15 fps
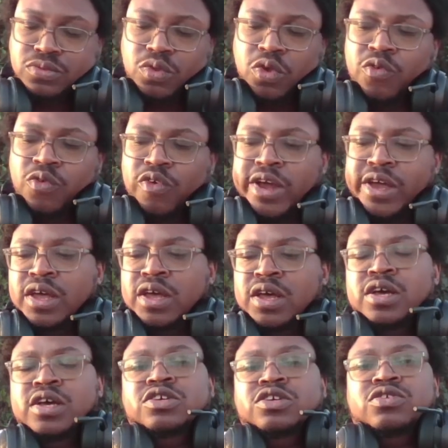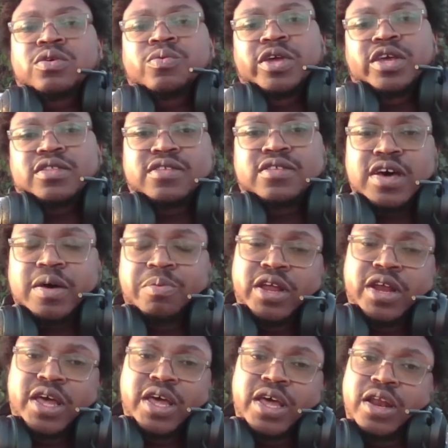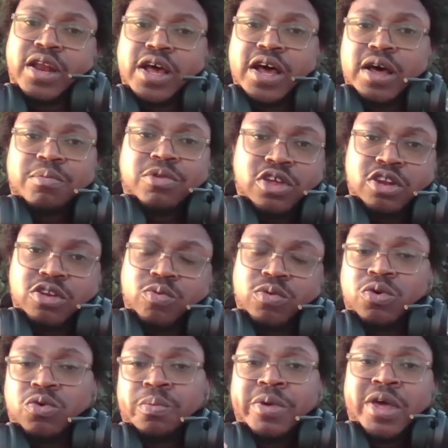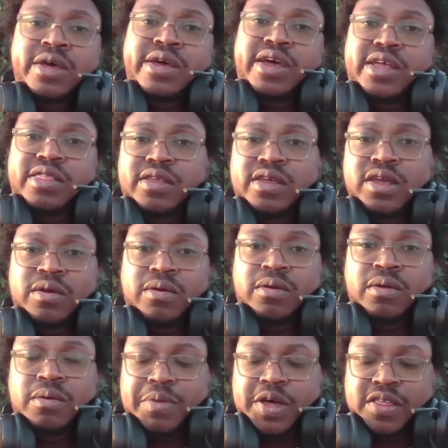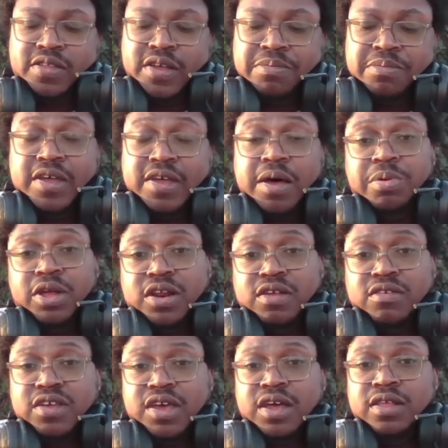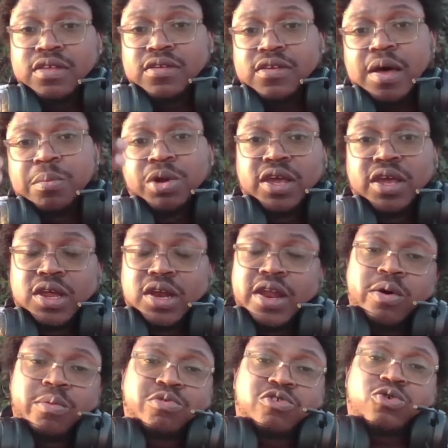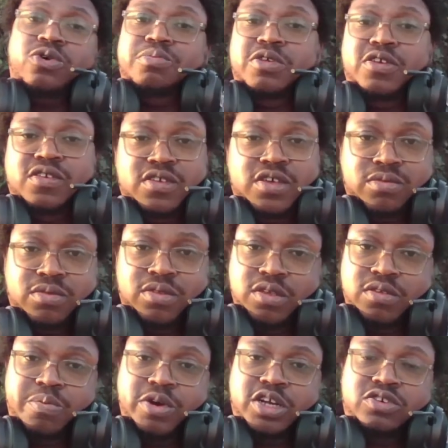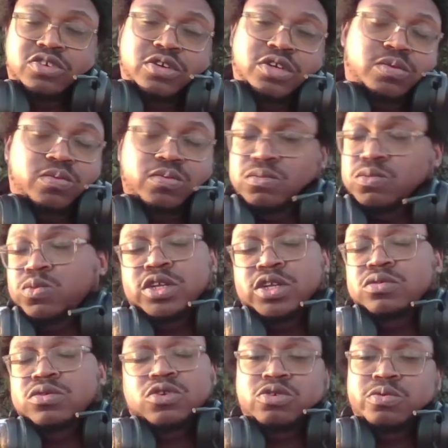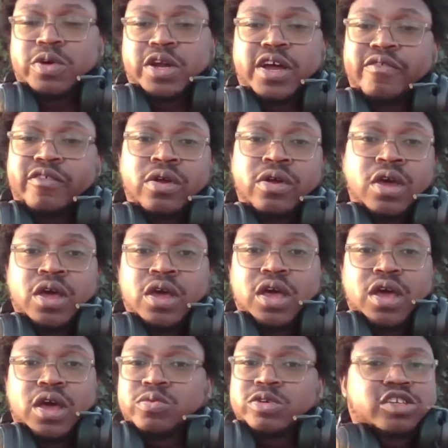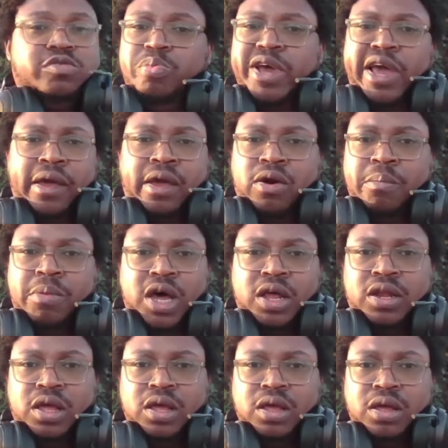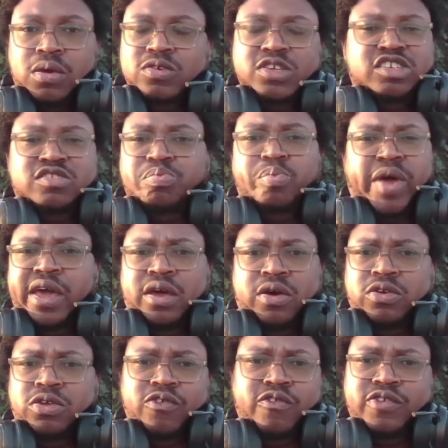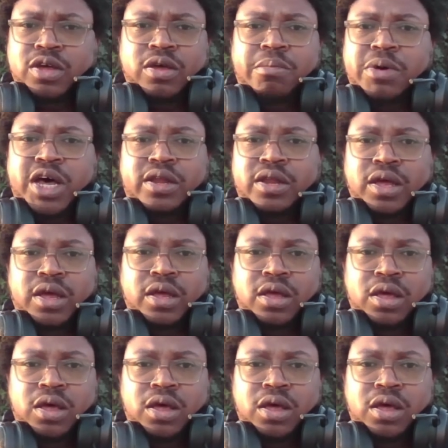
Right? So then we get the top lane ahead. I'm looking to roam, and then by the time the top lane is ahead, the top lane can now absorb these these pressure and win or do whatever, and we just bang on bot lane. We just bang on your fucking bot lane.